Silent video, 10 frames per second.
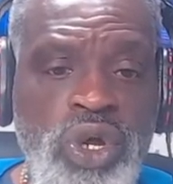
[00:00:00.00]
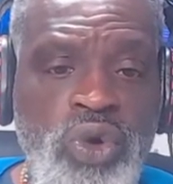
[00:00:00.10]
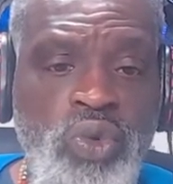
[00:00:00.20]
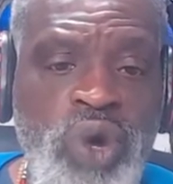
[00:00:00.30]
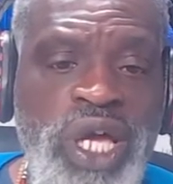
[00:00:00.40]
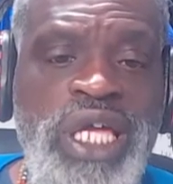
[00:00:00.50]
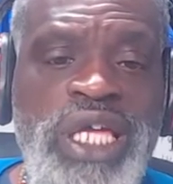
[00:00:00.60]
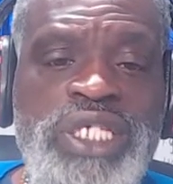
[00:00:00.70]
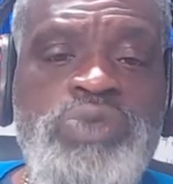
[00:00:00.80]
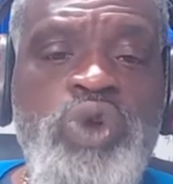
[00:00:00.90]
What
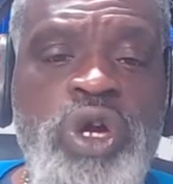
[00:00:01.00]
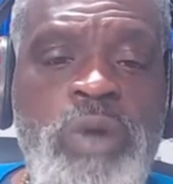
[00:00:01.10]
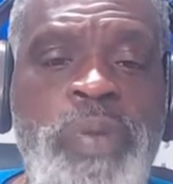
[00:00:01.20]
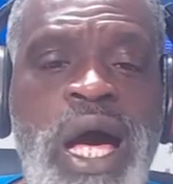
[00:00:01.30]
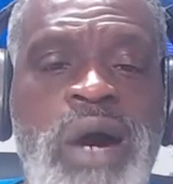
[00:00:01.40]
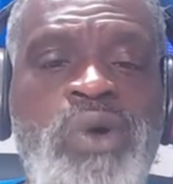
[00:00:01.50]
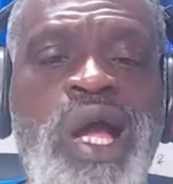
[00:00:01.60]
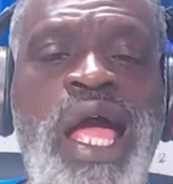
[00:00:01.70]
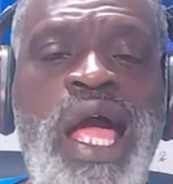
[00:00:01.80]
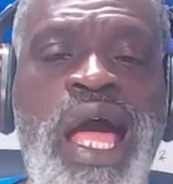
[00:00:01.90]
is willpower
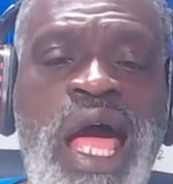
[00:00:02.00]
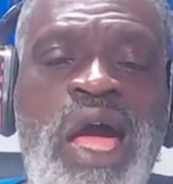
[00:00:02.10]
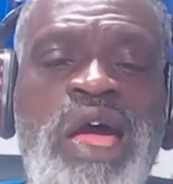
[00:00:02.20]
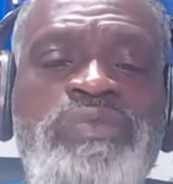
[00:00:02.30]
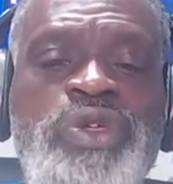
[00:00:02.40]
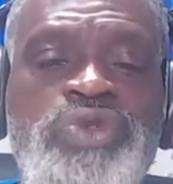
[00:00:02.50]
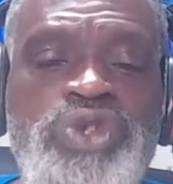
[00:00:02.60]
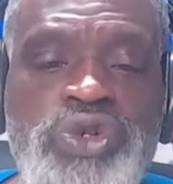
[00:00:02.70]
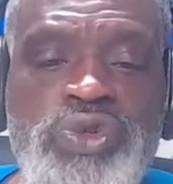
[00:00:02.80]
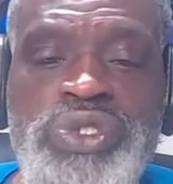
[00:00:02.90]
and how have you
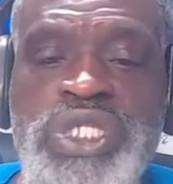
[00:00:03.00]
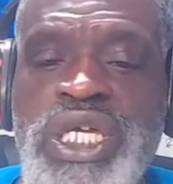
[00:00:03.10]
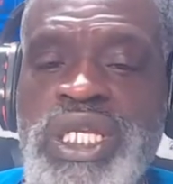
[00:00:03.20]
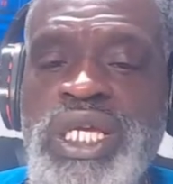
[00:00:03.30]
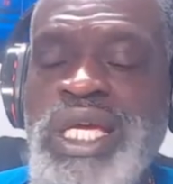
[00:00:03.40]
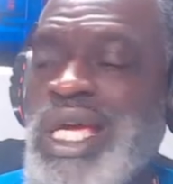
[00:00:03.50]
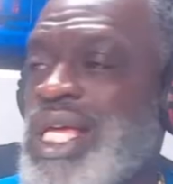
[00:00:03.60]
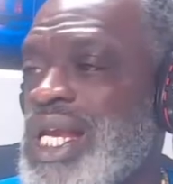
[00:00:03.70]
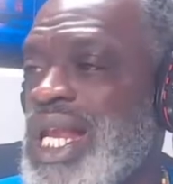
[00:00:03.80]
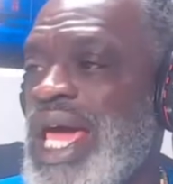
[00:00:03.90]
used it in the
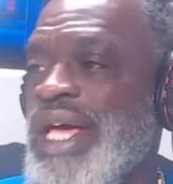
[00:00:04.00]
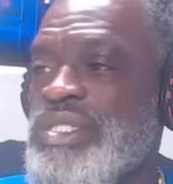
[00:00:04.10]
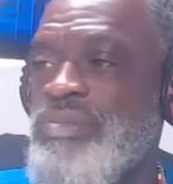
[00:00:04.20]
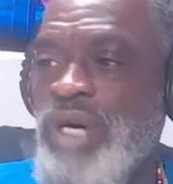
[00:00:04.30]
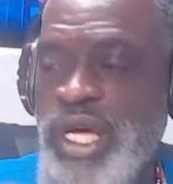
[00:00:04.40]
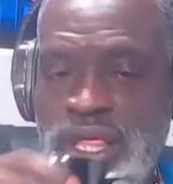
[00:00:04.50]
last month?